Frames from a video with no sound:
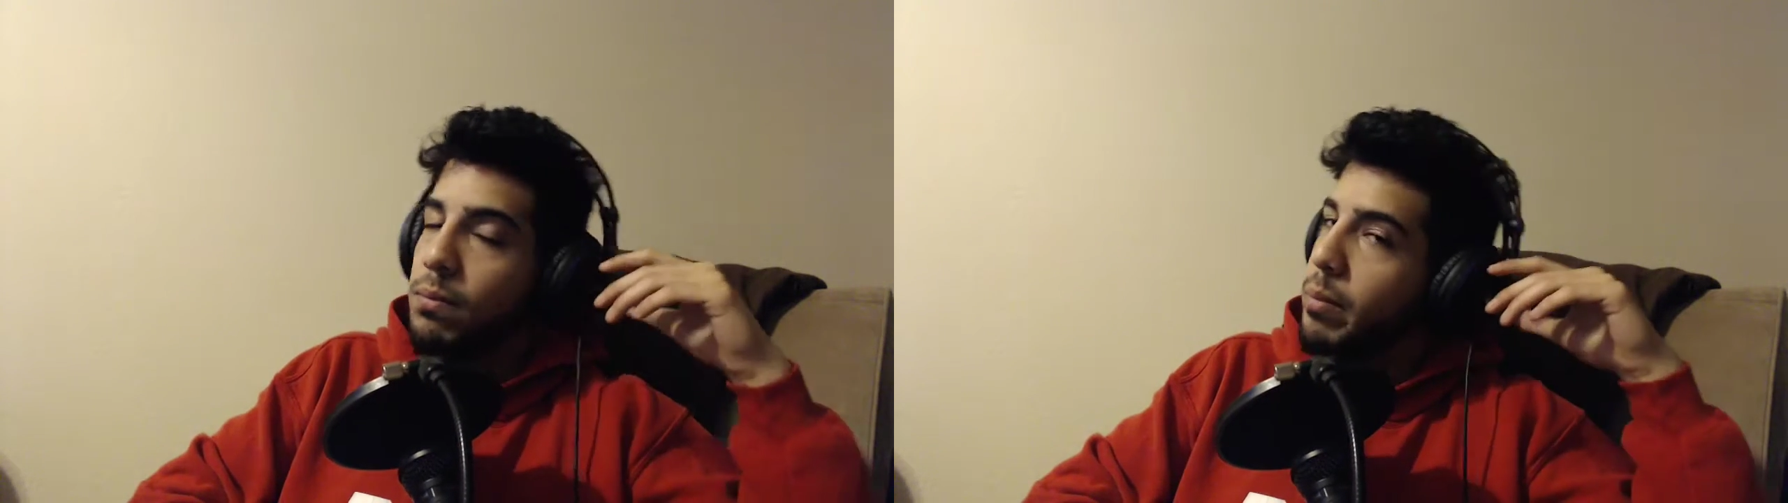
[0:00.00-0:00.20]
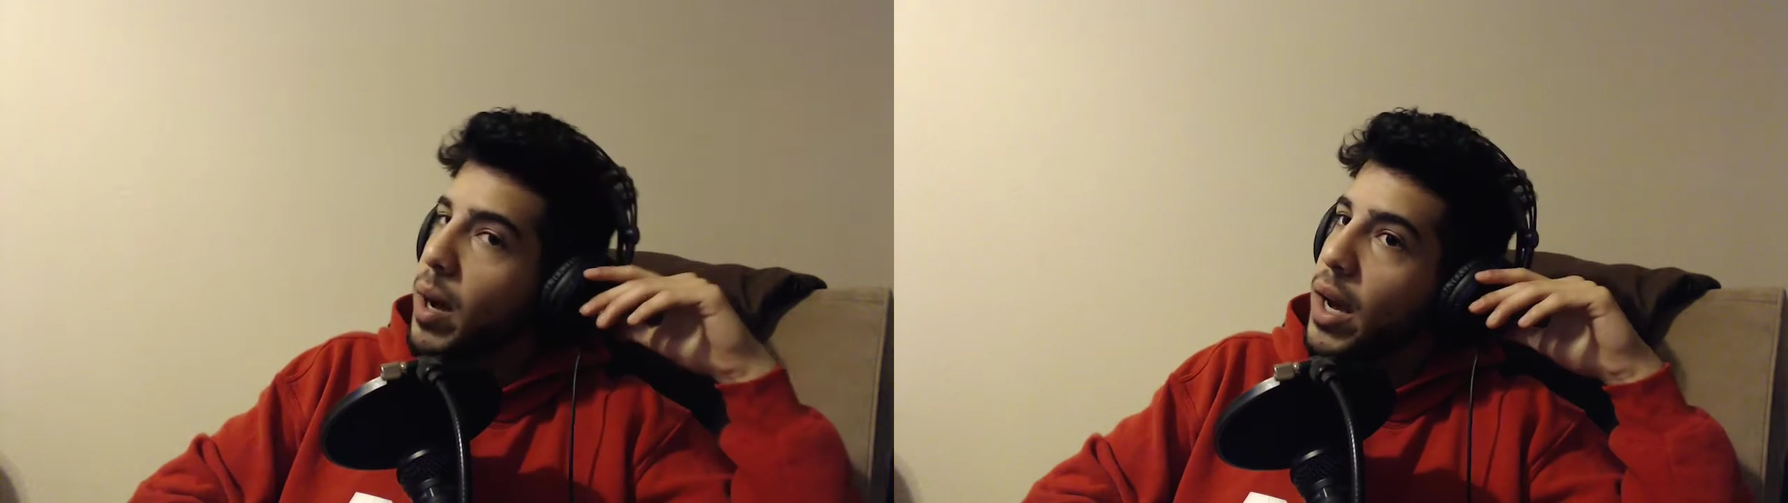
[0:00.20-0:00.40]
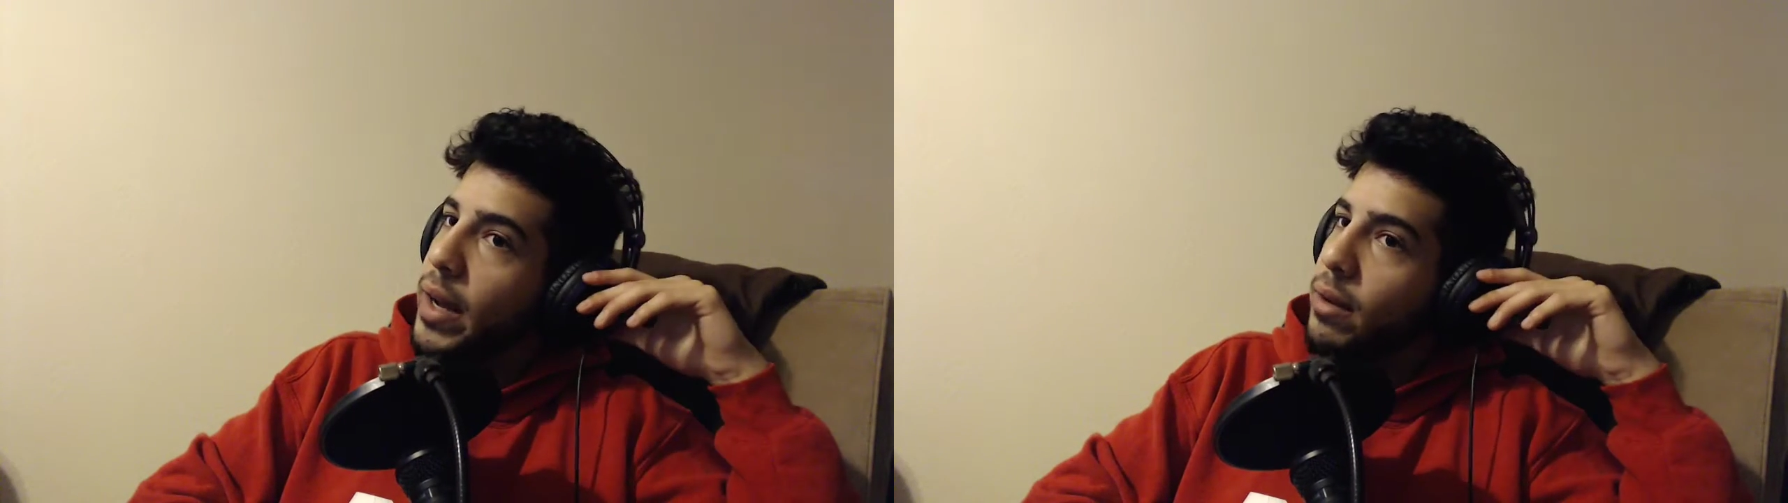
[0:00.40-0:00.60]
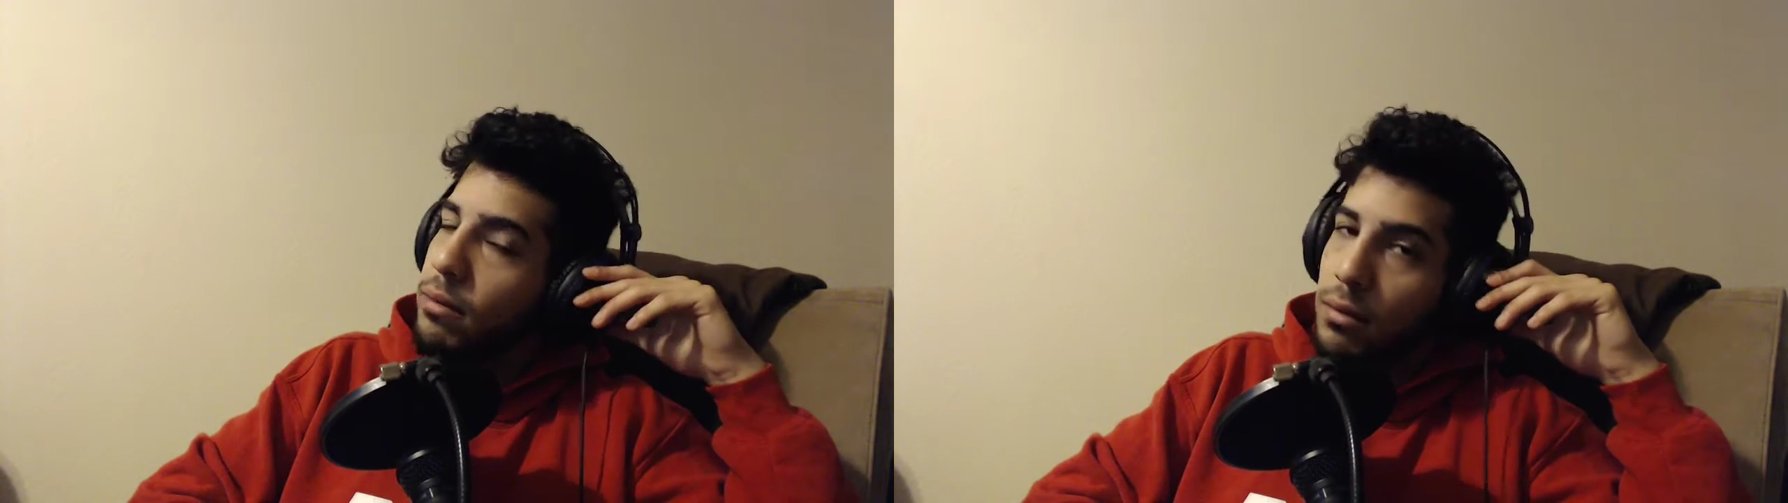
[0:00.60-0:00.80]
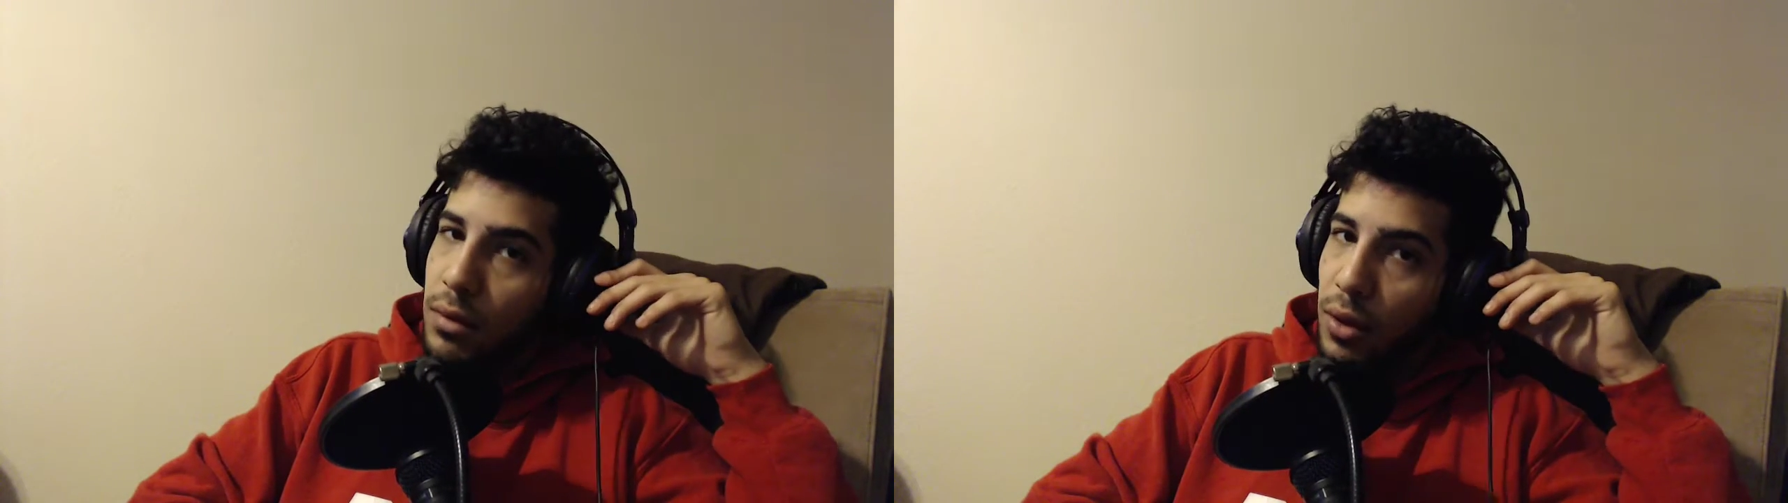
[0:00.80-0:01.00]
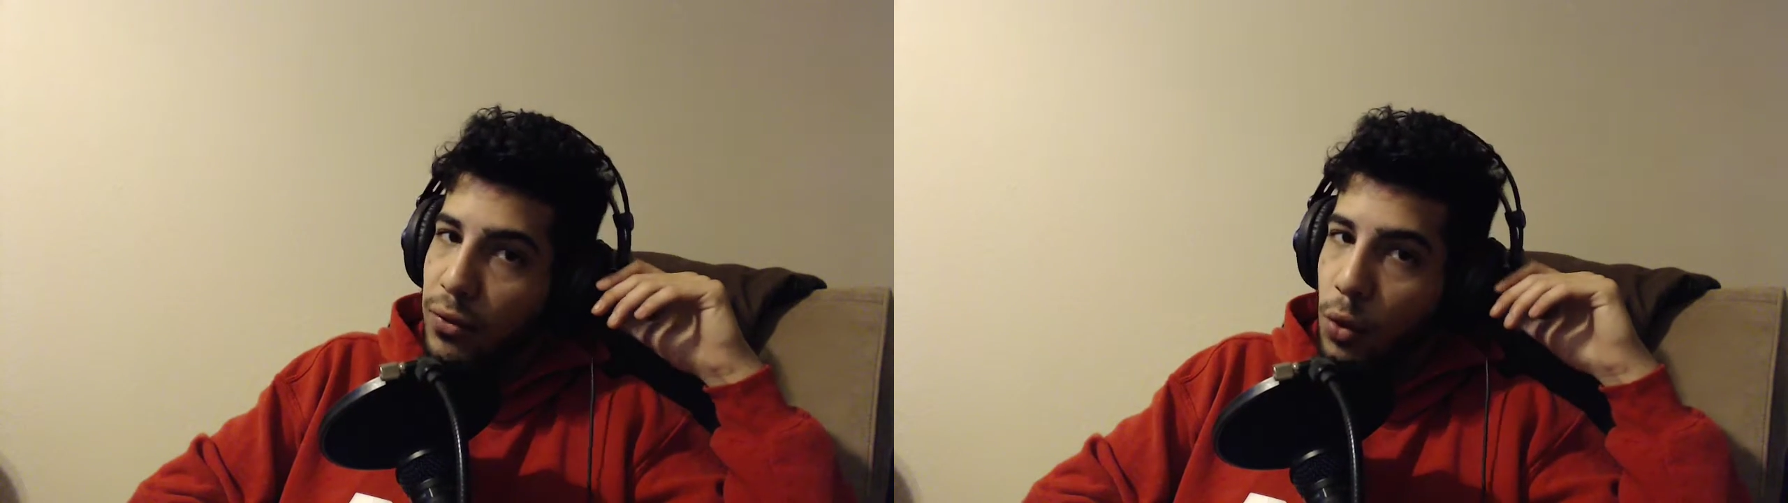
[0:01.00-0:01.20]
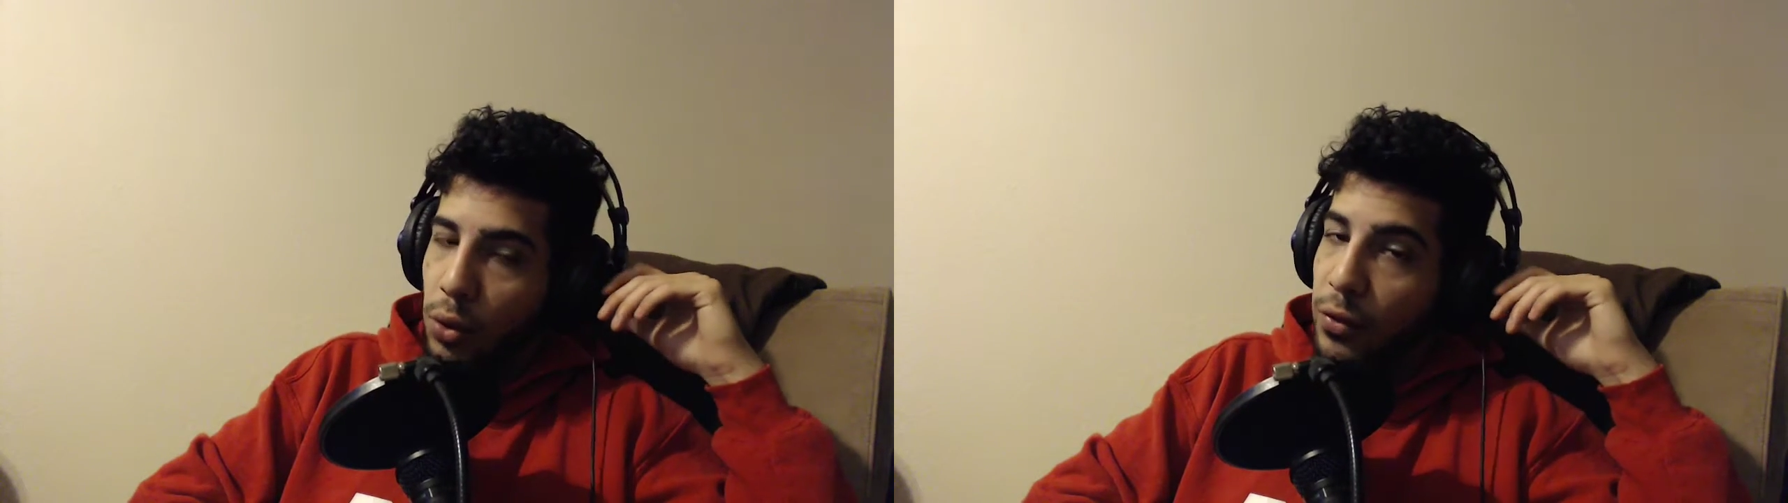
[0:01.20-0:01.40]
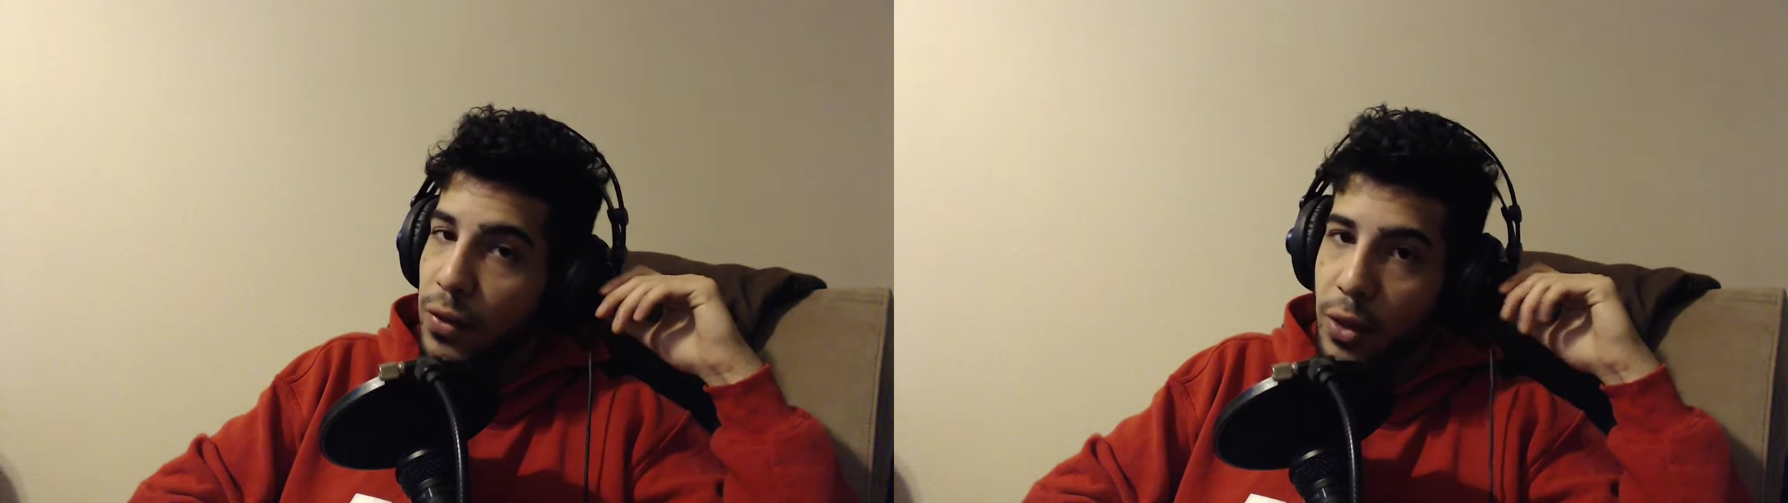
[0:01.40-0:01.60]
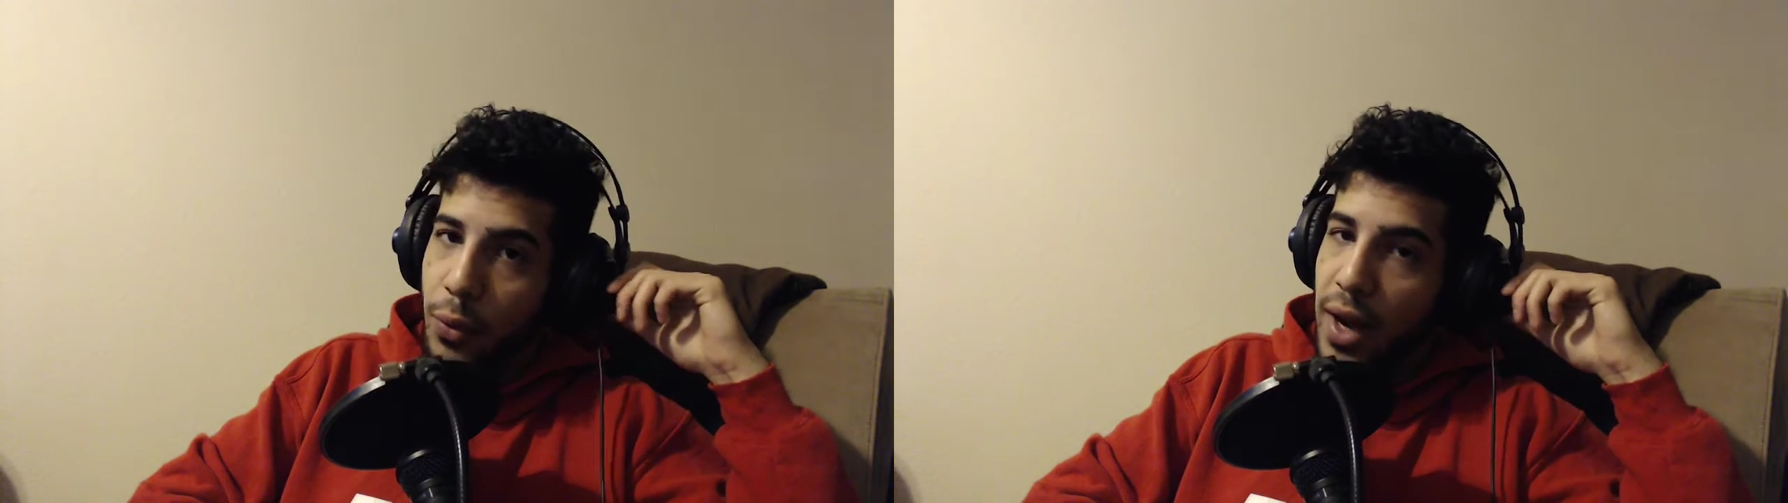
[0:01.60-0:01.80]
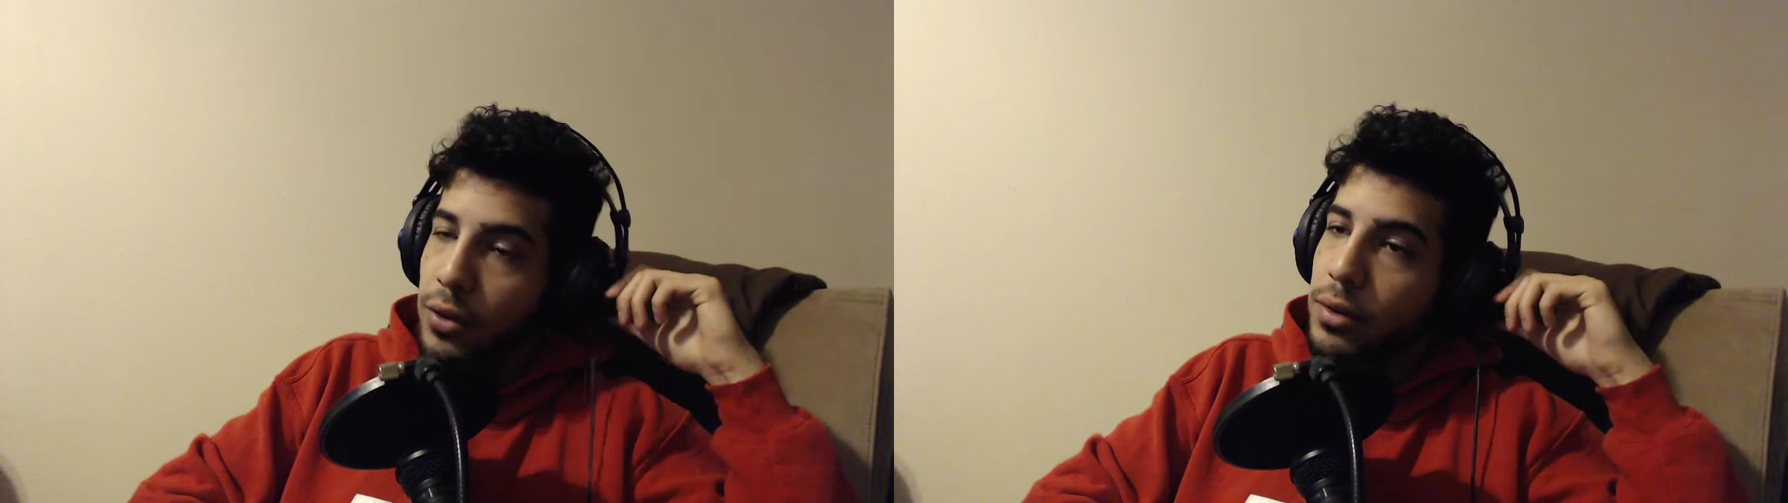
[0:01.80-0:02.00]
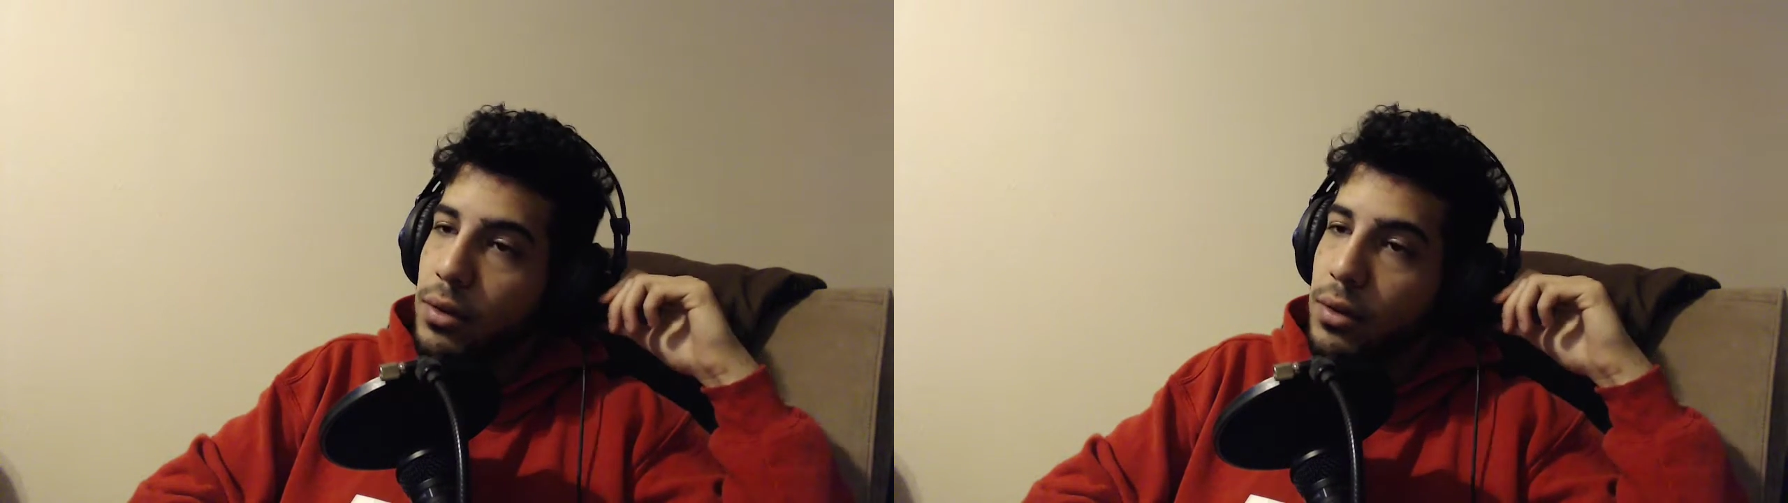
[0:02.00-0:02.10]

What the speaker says: by the 4th or 5th round.